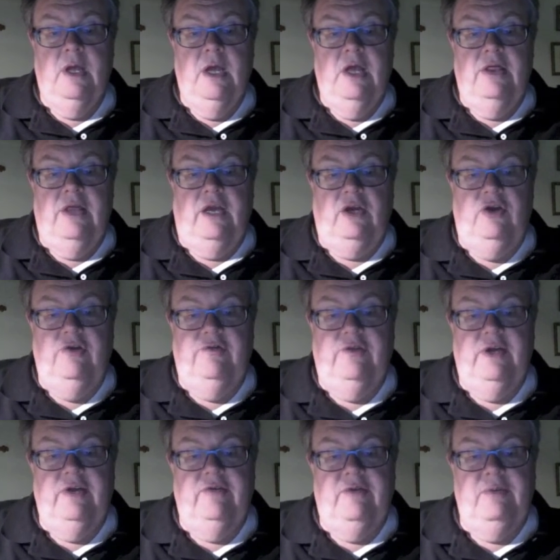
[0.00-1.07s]
Thank you for
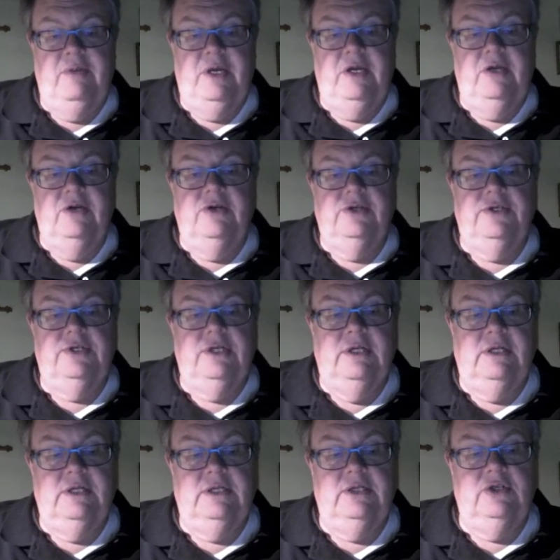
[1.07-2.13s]
giving me ears to
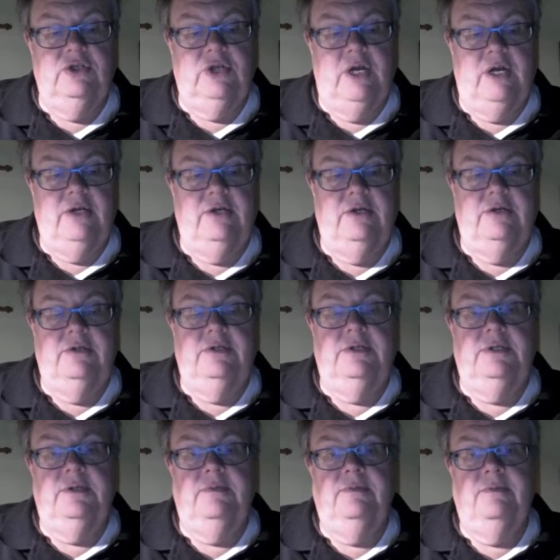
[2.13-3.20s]
listen to
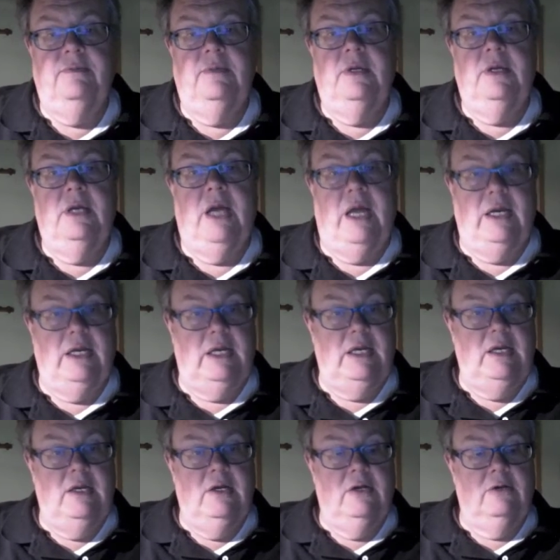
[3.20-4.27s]
others and
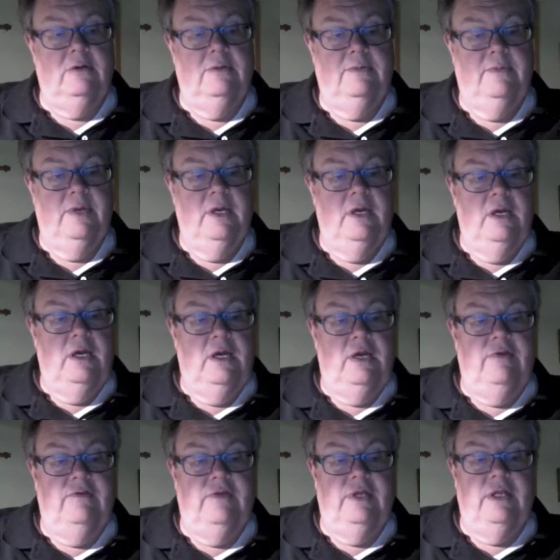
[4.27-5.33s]
hear
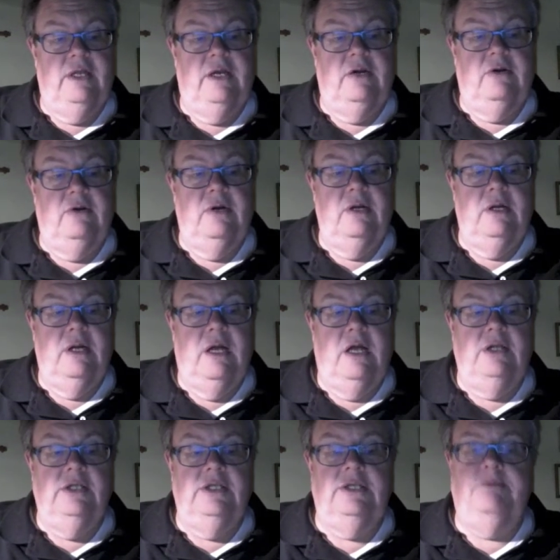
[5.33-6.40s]
even their
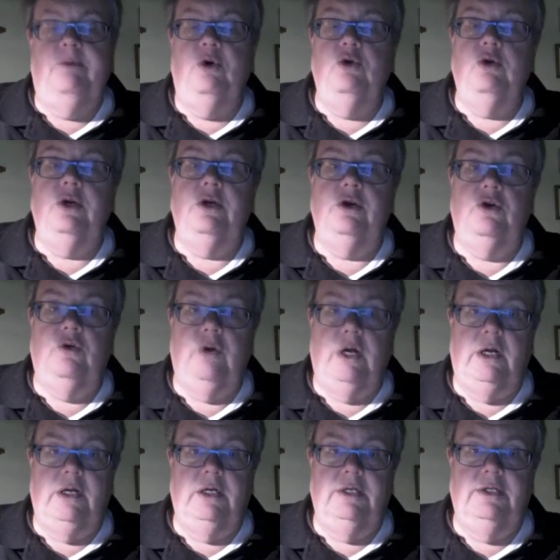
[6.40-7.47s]
unspoken
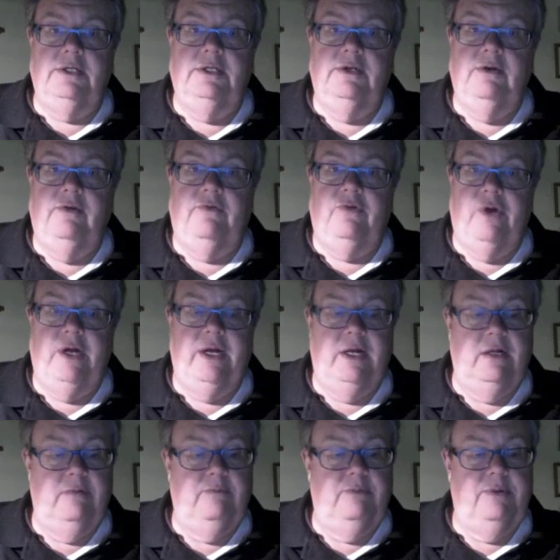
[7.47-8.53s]
cries for
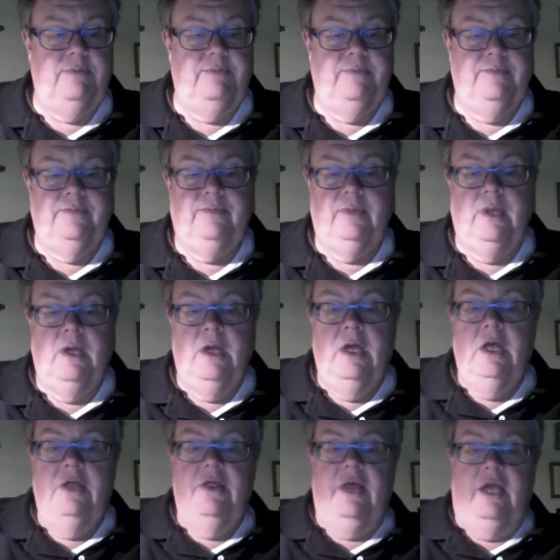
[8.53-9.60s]
help.
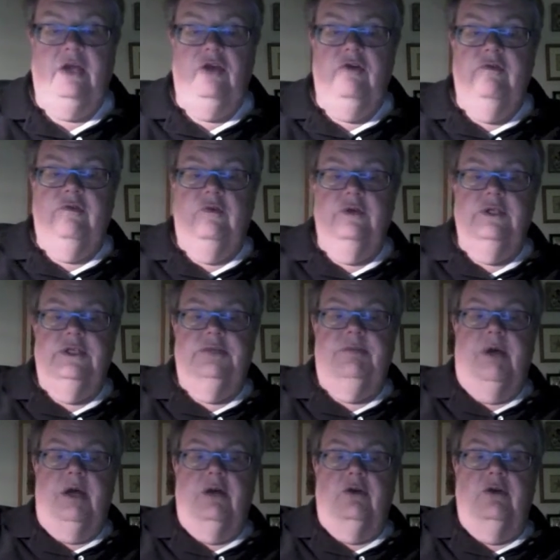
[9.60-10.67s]
Thank you for
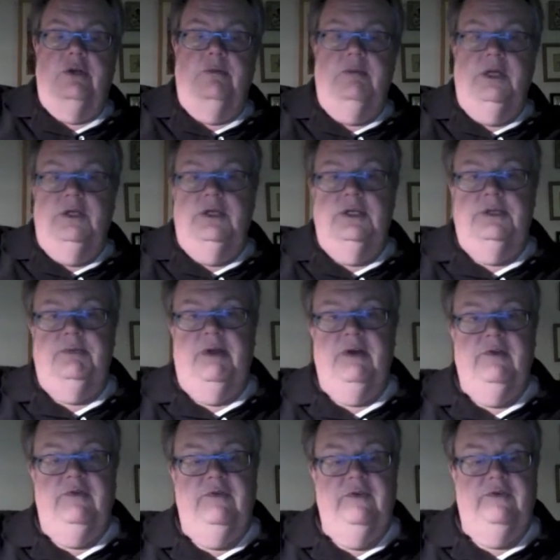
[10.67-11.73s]
inspiring me to
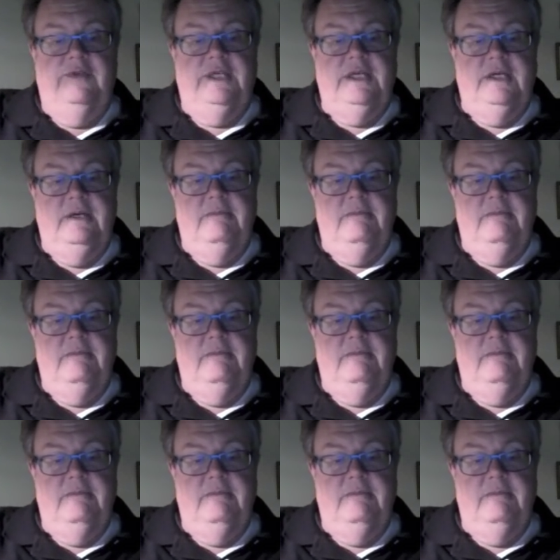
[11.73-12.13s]
spend 15